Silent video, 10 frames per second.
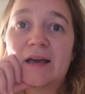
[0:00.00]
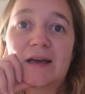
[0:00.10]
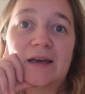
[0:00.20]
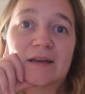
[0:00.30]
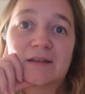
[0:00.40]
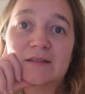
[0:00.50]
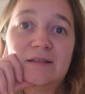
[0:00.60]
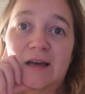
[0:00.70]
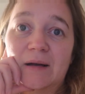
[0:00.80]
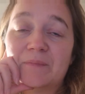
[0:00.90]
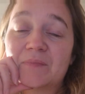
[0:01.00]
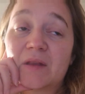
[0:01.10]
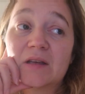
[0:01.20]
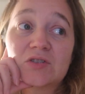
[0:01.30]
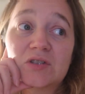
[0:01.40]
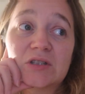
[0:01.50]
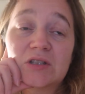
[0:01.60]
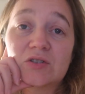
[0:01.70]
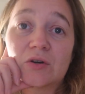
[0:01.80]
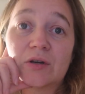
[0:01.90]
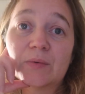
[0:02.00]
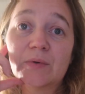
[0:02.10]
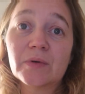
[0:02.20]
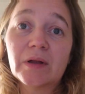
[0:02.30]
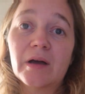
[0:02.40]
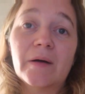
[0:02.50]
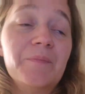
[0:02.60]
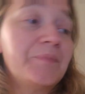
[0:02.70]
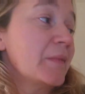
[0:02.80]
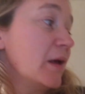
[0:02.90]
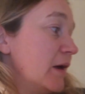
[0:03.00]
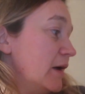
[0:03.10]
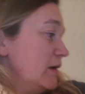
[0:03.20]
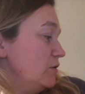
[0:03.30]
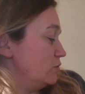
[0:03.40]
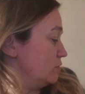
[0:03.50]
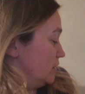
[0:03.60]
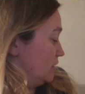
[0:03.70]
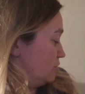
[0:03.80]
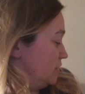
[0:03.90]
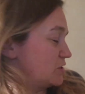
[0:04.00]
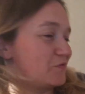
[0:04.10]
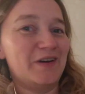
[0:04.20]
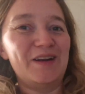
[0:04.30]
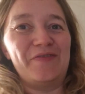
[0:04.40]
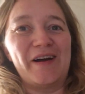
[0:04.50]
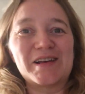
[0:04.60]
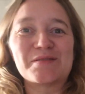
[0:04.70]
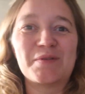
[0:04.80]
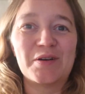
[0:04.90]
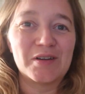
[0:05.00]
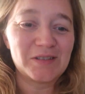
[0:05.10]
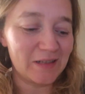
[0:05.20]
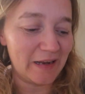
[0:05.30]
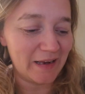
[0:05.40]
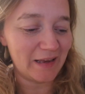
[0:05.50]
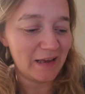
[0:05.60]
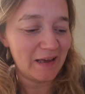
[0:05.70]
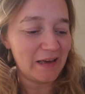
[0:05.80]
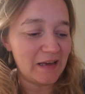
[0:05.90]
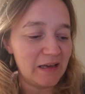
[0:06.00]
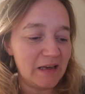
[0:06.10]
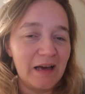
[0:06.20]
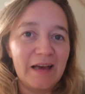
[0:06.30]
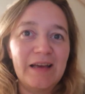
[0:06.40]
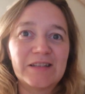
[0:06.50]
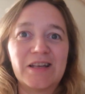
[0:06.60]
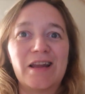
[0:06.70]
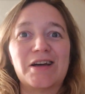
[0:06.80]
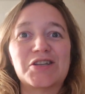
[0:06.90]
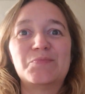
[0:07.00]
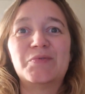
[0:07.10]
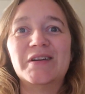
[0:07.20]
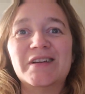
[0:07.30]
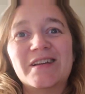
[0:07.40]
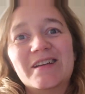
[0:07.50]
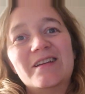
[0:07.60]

And yeah, it's just enjoyable. Um, you it reads really fast, because like it's a large print.